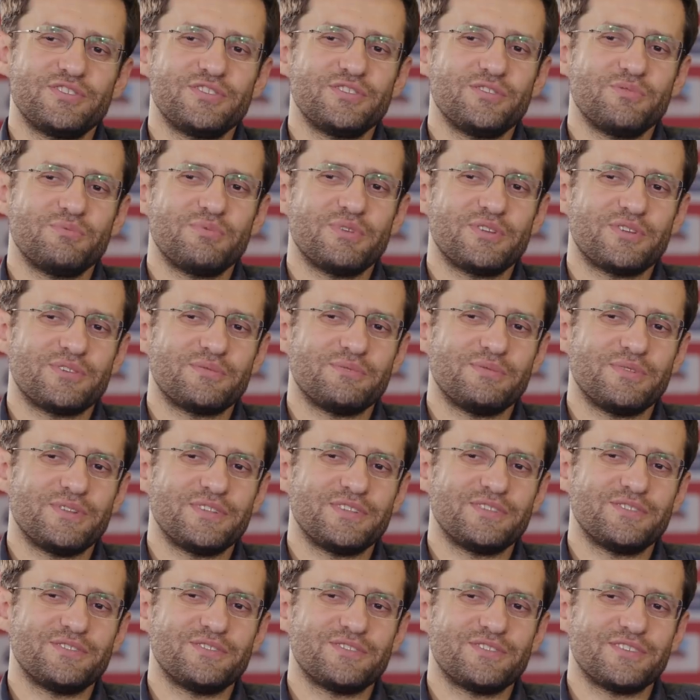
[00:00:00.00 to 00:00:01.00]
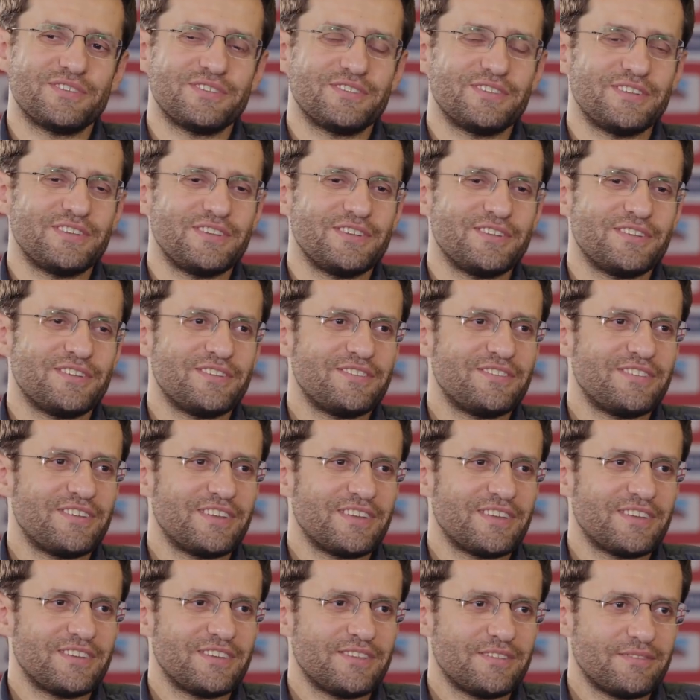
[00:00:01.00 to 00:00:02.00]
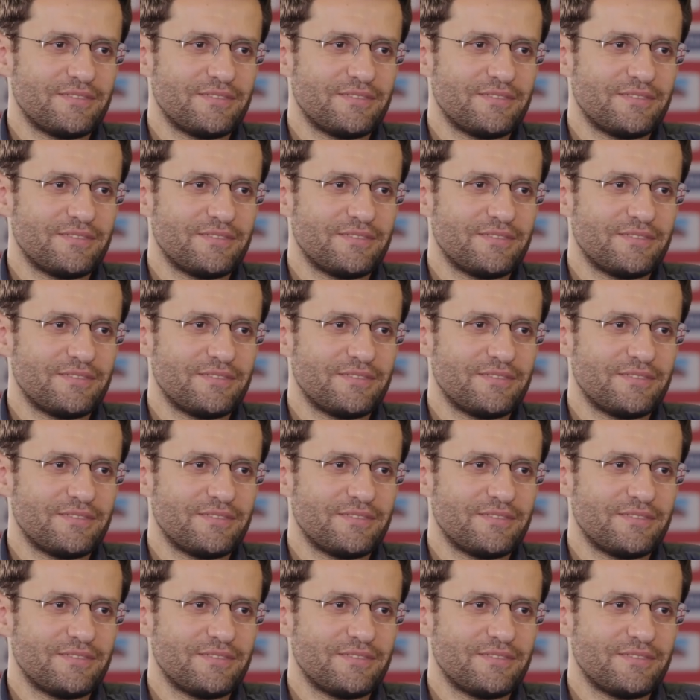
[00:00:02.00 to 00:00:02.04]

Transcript: is no better place to start the year, I think.